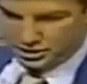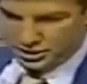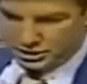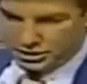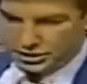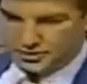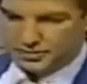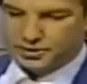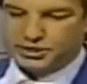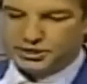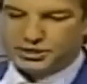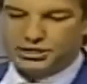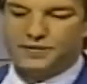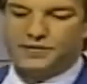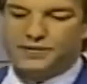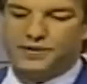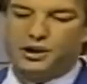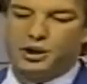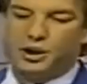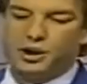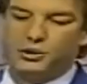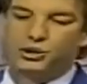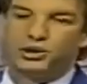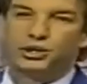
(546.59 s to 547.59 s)
the
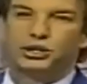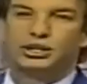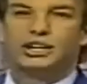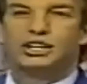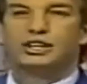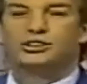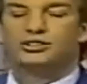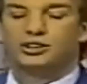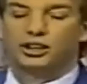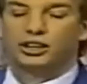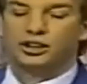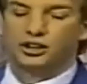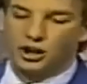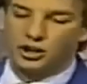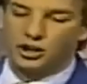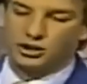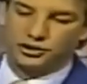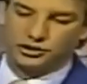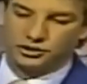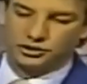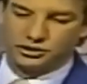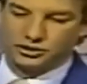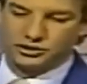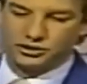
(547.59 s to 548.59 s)
Pacific Ocean is the
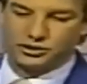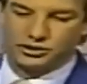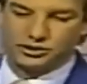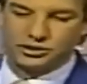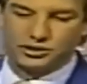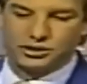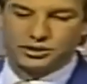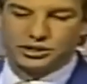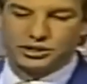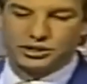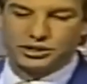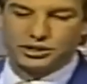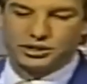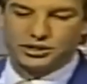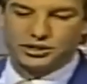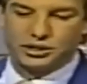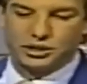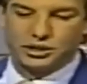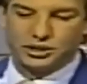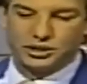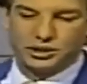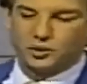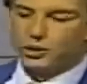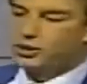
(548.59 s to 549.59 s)
largest.
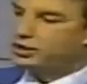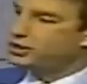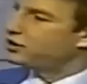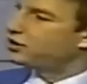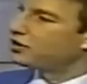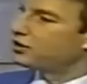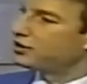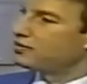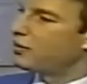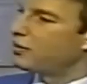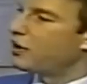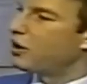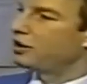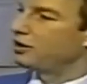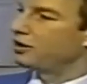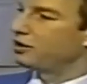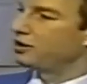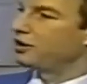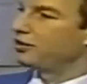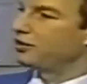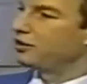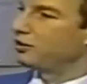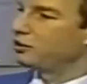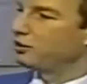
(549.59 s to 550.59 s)
What's the
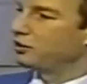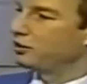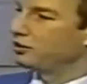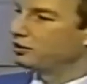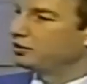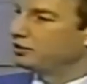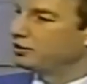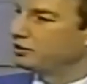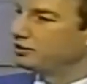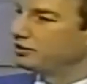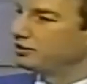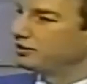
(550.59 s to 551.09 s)
smallest in the world?